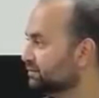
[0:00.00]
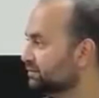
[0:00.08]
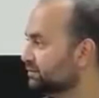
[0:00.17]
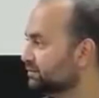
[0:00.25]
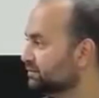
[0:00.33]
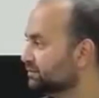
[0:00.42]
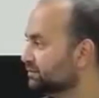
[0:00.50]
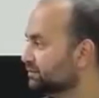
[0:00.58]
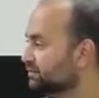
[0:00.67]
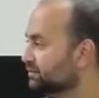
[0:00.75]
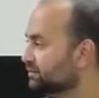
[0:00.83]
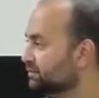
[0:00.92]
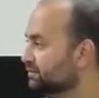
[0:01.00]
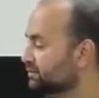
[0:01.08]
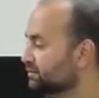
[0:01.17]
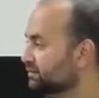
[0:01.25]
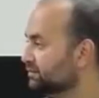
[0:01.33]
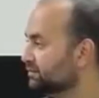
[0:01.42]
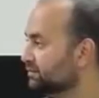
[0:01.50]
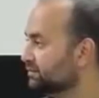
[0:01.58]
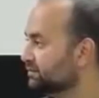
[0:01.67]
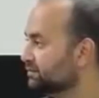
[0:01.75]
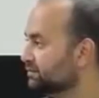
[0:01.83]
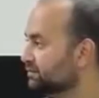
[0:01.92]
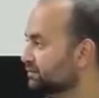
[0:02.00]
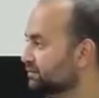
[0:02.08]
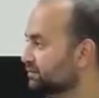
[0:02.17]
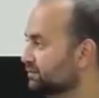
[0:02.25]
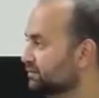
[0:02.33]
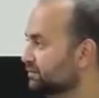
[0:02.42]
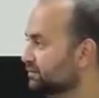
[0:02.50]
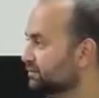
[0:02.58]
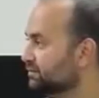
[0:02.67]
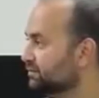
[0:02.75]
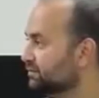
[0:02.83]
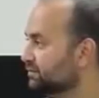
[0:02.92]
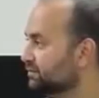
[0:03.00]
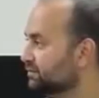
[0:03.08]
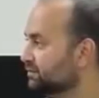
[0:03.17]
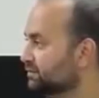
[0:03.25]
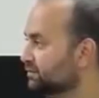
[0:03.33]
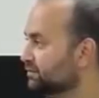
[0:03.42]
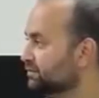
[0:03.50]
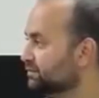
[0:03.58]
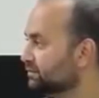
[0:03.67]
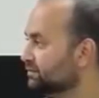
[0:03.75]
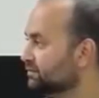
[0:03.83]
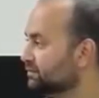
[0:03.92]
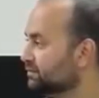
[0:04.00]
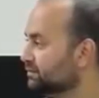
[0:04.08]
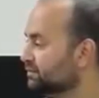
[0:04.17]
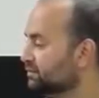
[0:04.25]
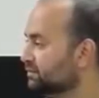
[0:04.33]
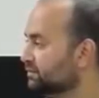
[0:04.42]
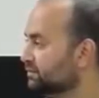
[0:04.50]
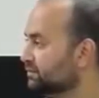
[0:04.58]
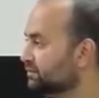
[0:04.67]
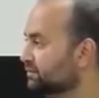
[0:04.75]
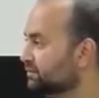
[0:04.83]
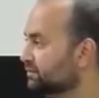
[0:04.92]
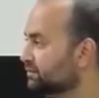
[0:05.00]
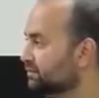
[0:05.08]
This person isn't speaking.